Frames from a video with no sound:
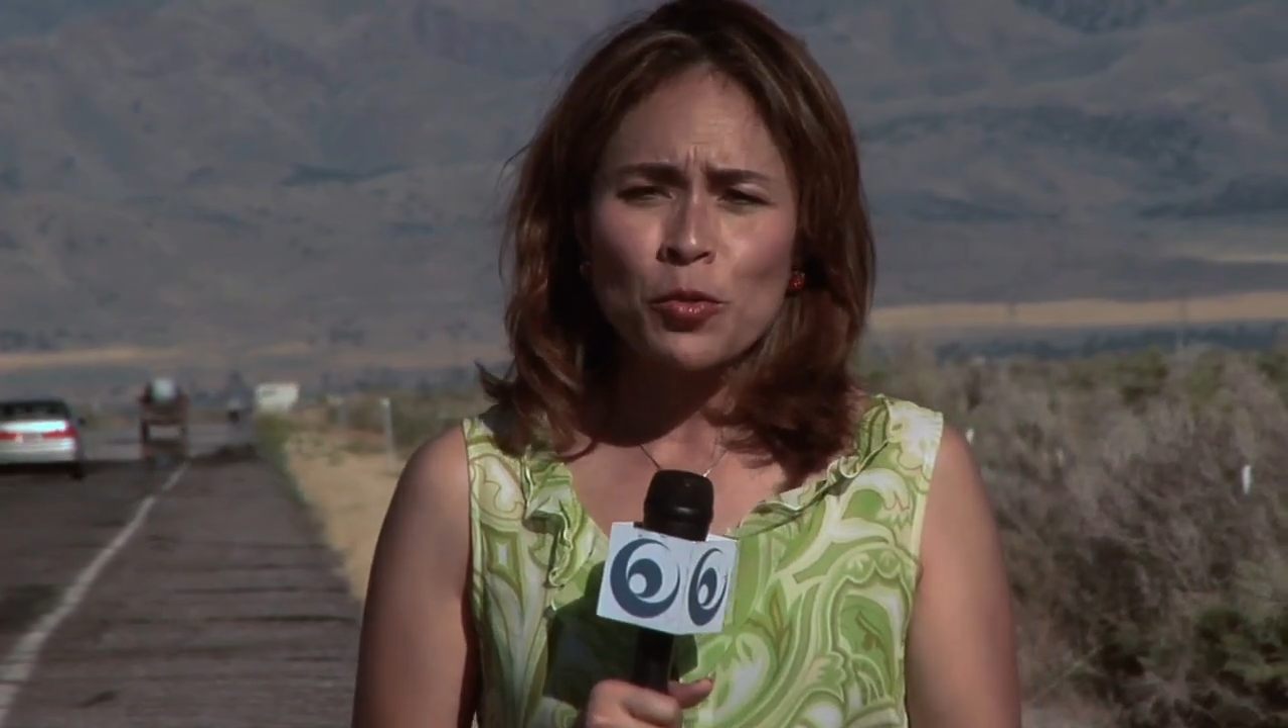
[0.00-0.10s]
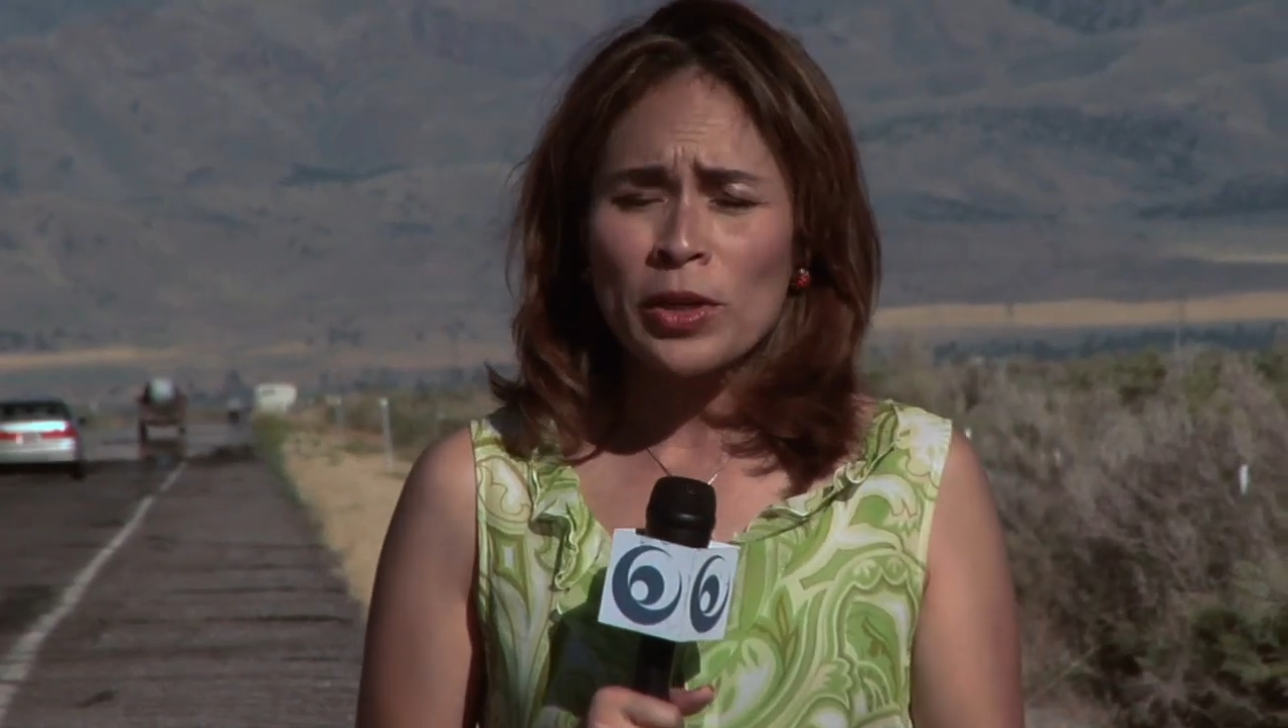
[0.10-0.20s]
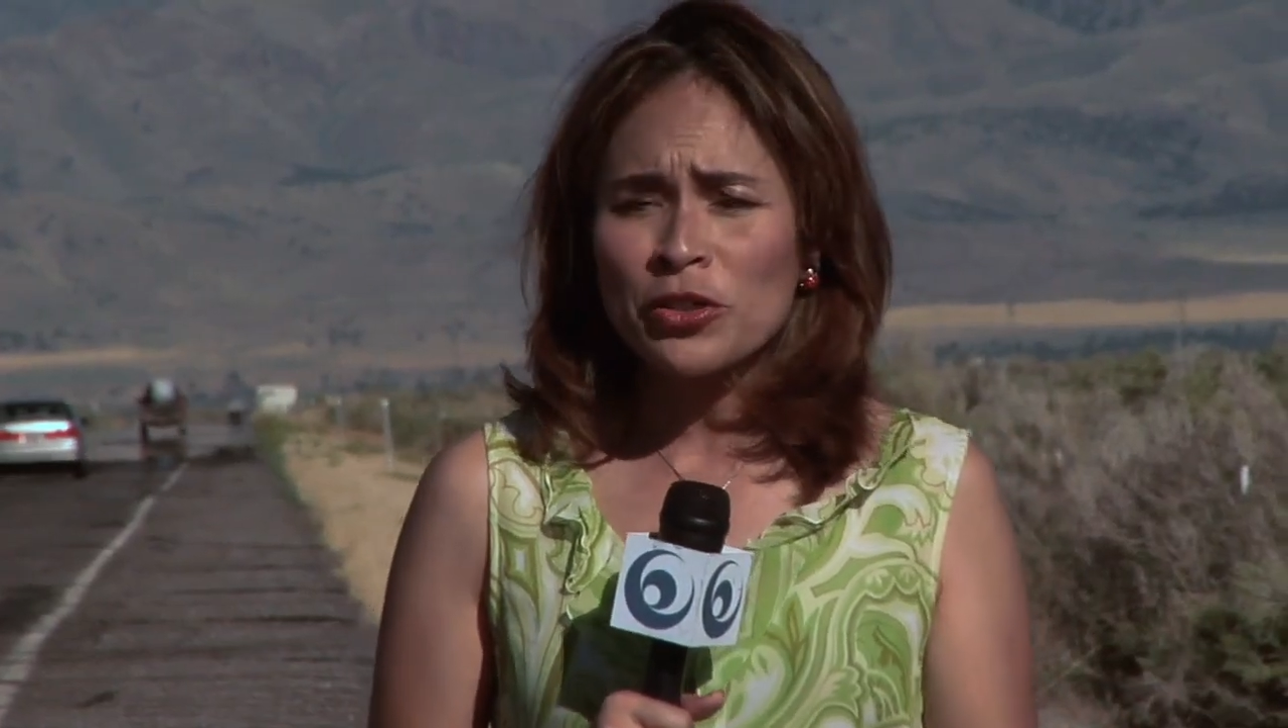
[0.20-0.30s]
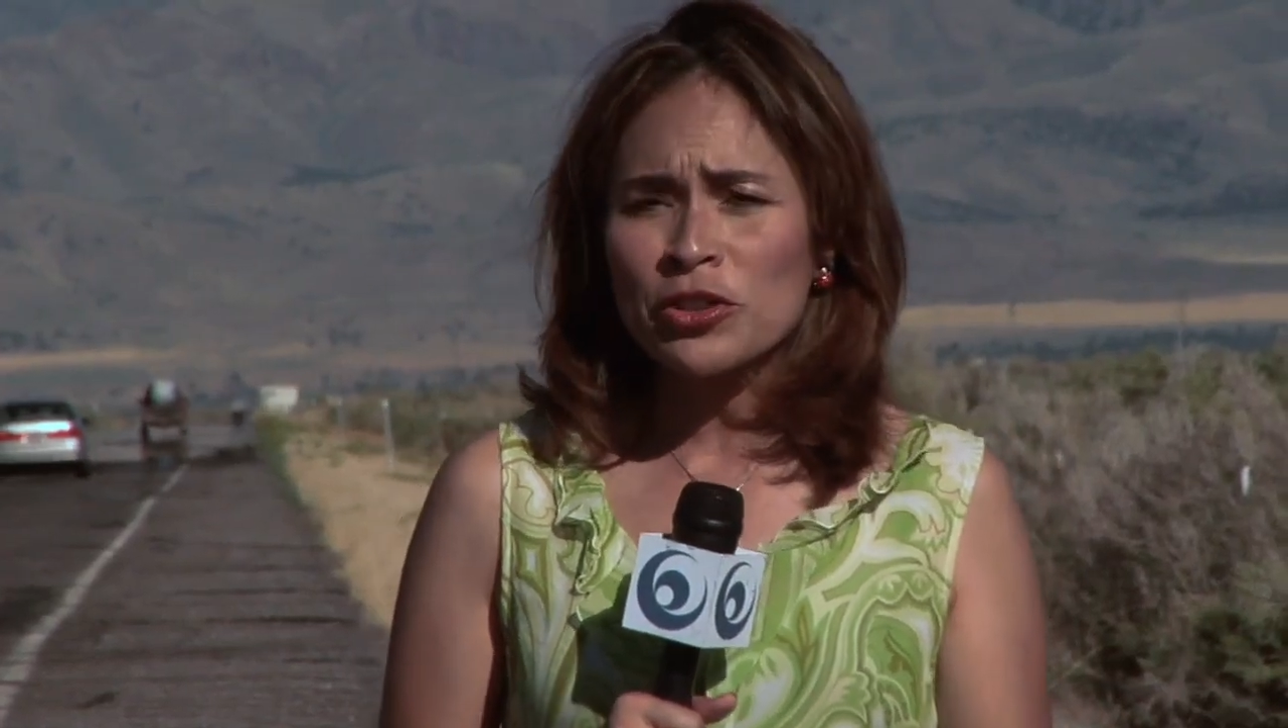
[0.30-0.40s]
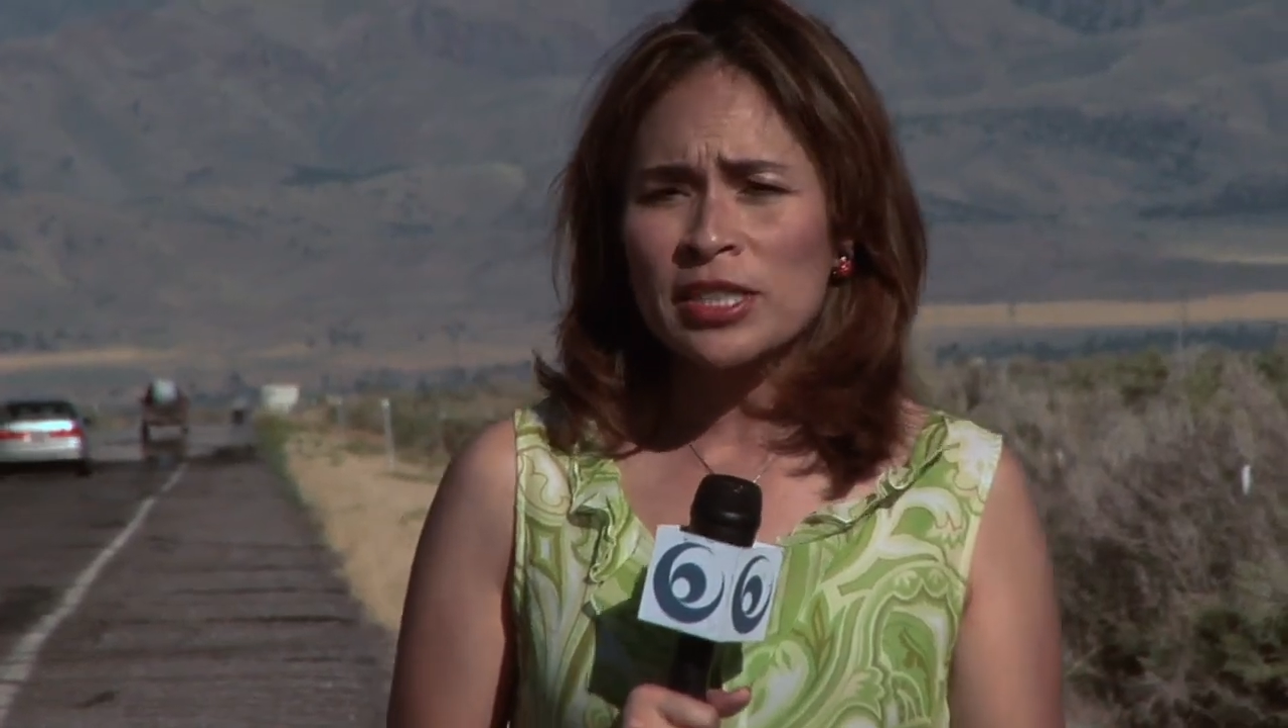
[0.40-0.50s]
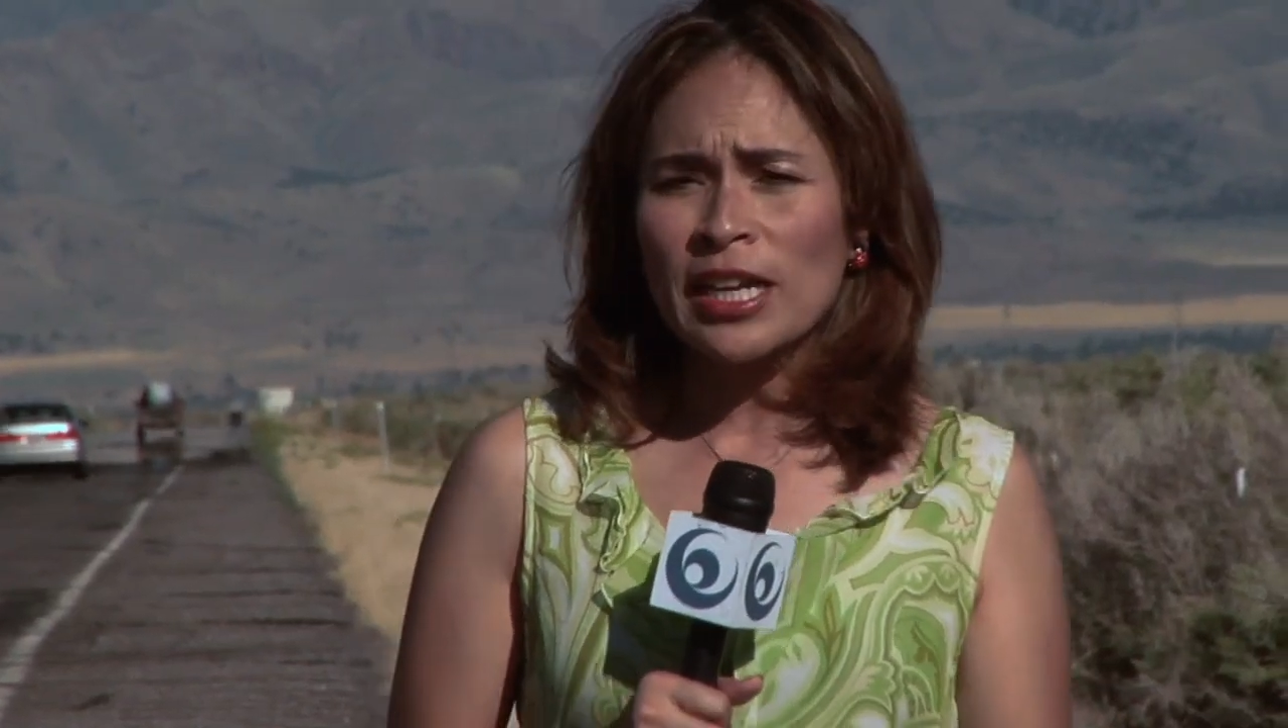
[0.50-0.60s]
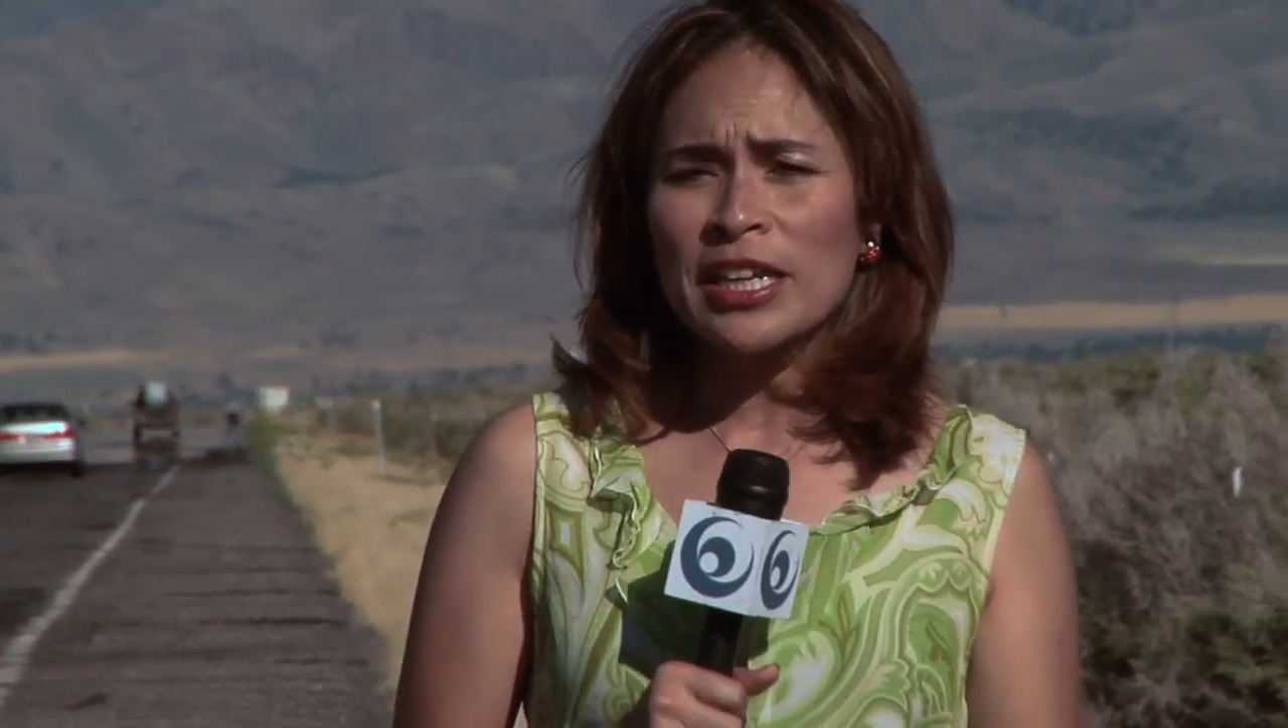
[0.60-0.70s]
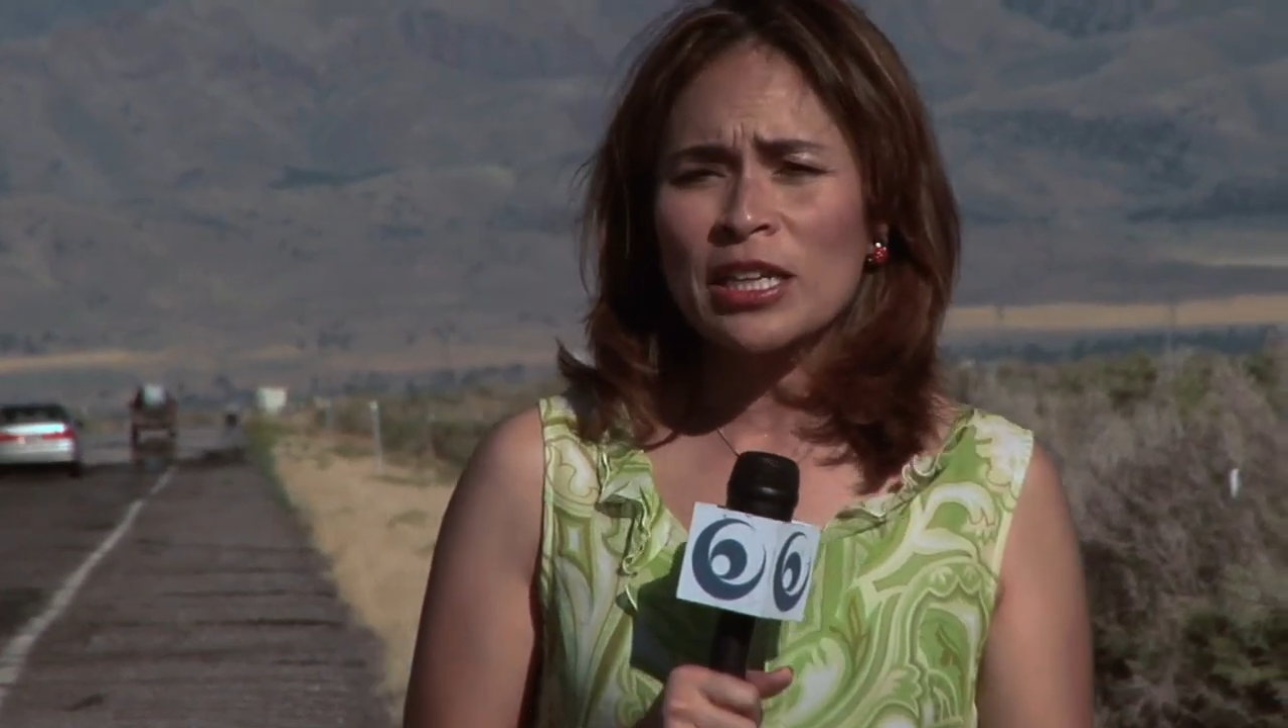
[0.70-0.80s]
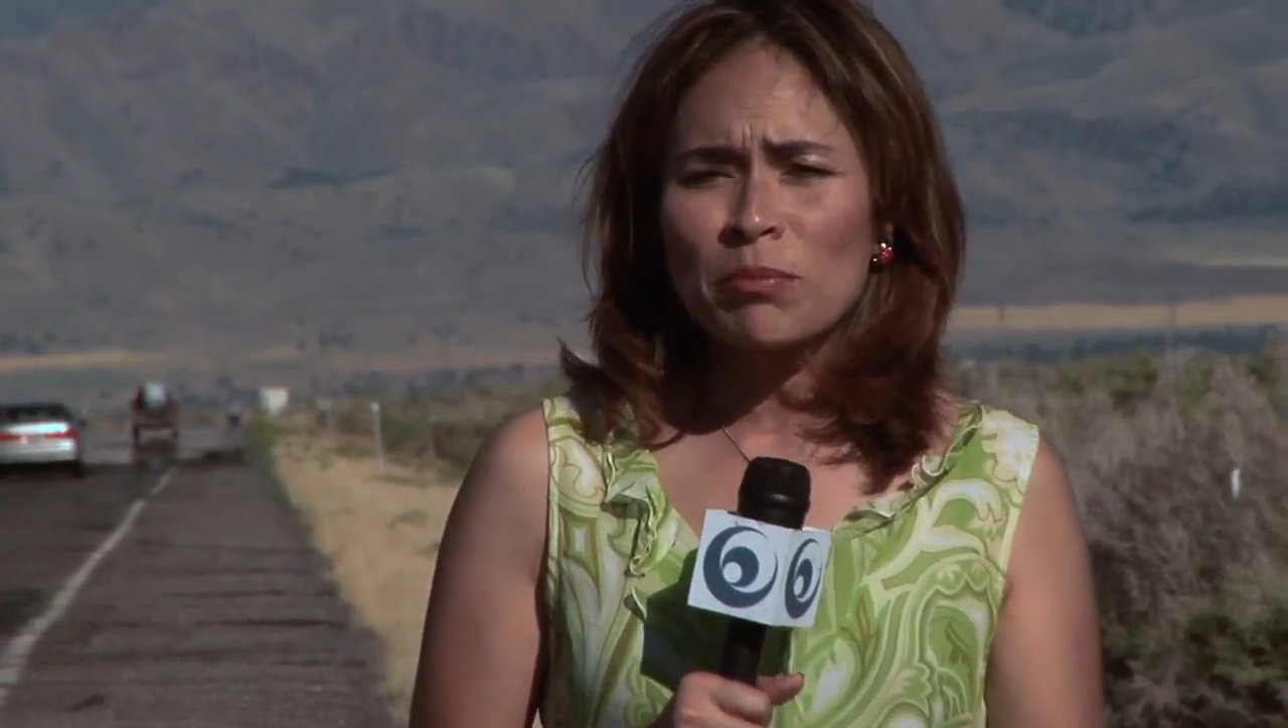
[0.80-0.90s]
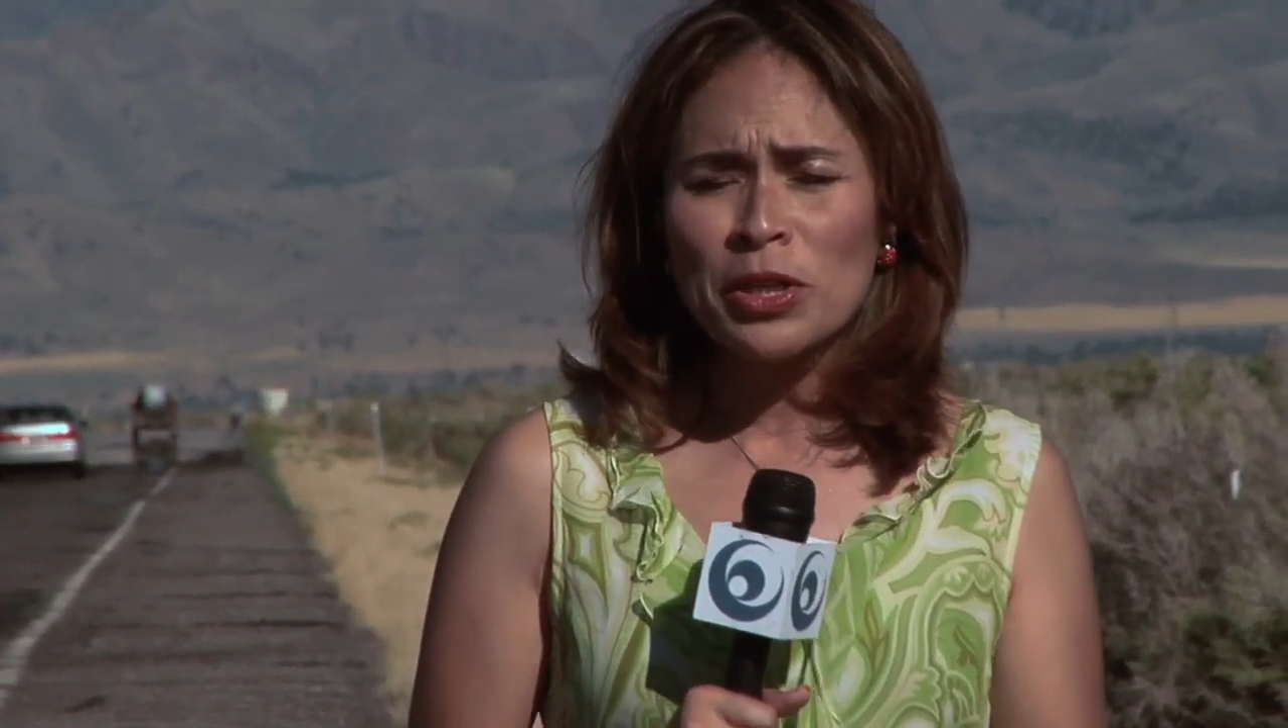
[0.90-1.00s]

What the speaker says: when you're designing